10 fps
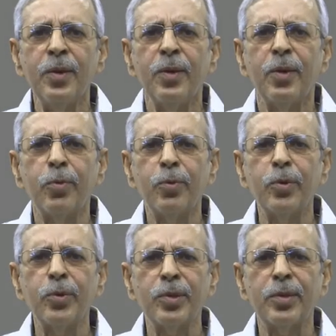Of
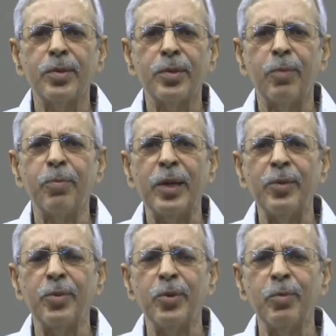course,
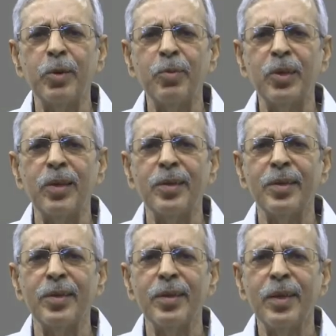sometimes you may be
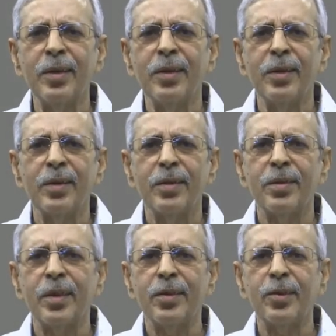lucky
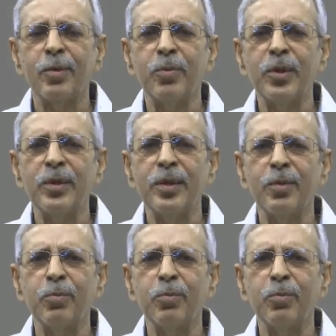that somebody can